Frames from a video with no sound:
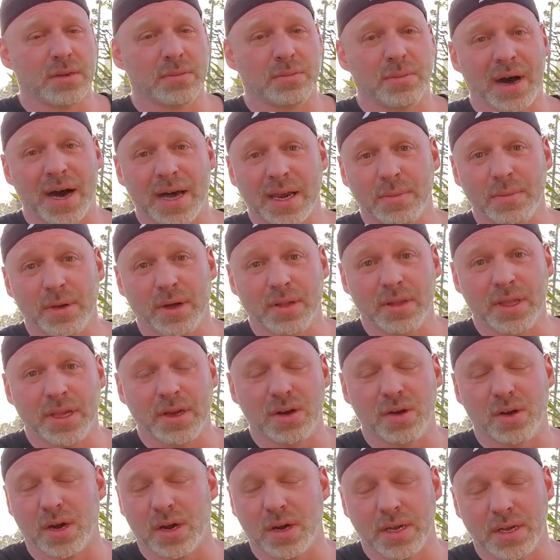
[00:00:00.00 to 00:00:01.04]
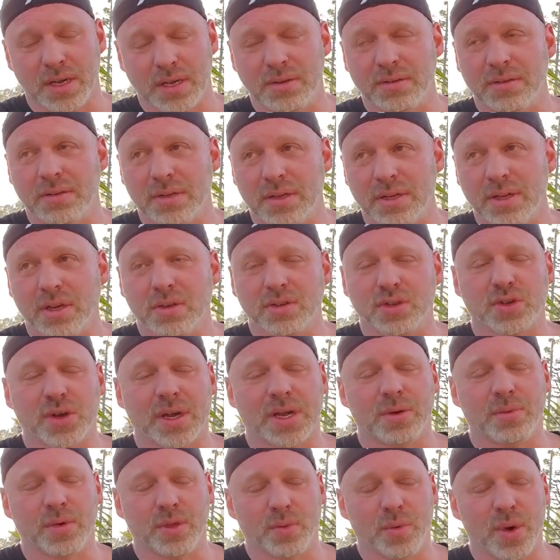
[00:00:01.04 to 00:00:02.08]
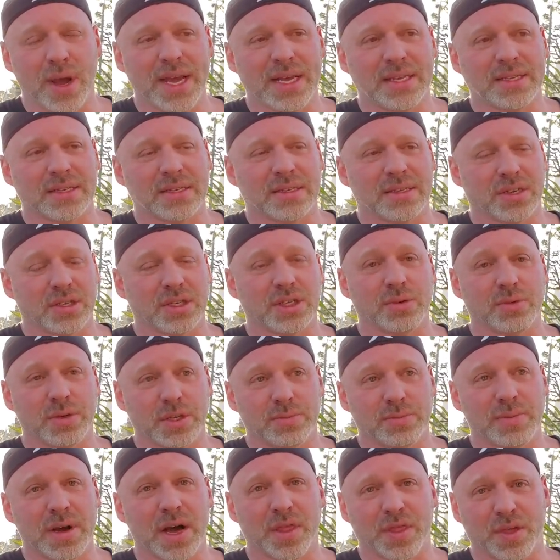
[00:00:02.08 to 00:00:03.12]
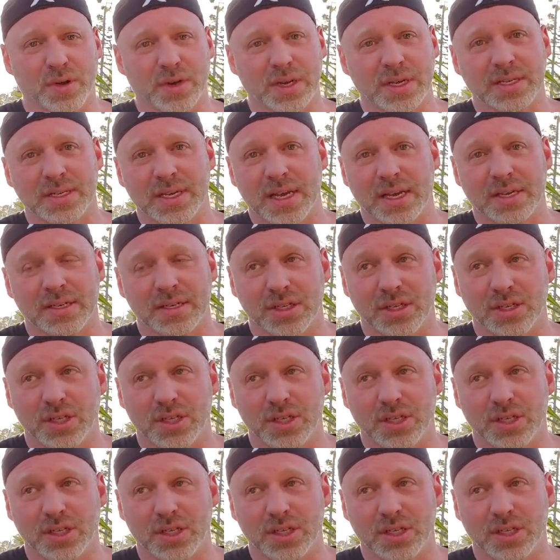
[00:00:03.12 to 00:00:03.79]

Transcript: in bodybuilding or in you know training with weights until she was about 36.